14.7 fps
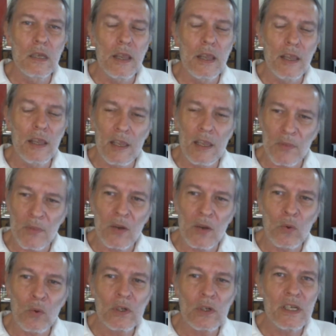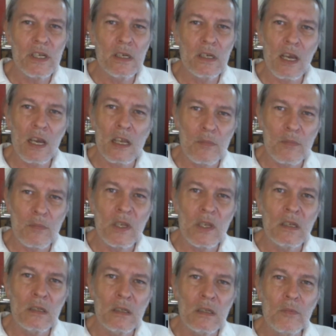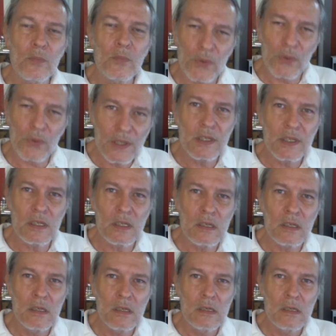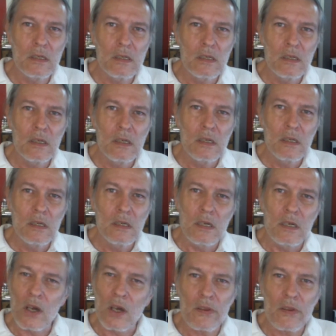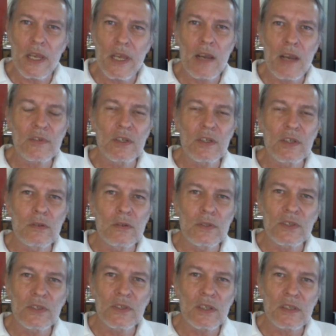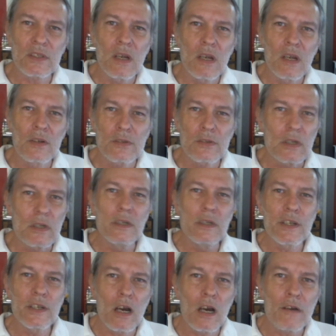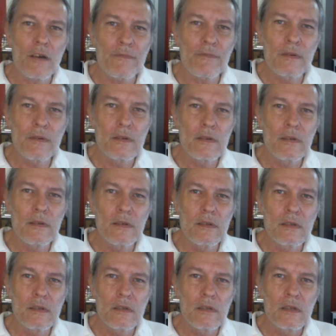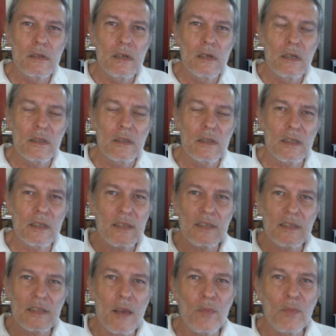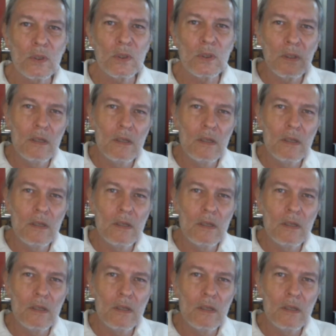And by working, I mean printing, and all they have to do is just turn it off, disassemble